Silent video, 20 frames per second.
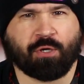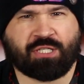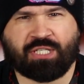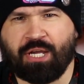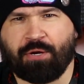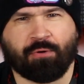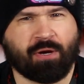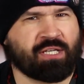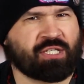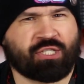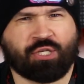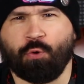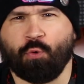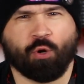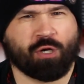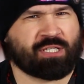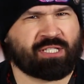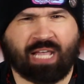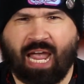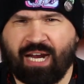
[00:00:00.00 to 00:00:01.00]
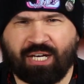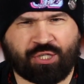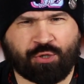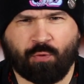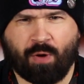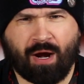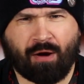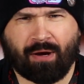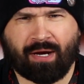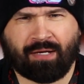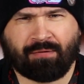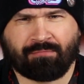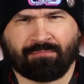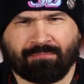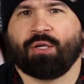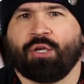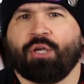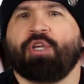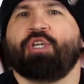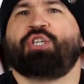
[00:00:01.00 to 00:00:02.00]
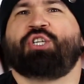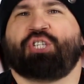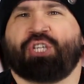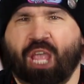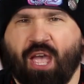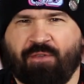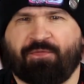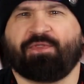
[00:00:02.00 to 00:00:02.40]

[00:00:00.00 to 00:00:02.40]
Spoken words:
secret sewer sanctuary, chef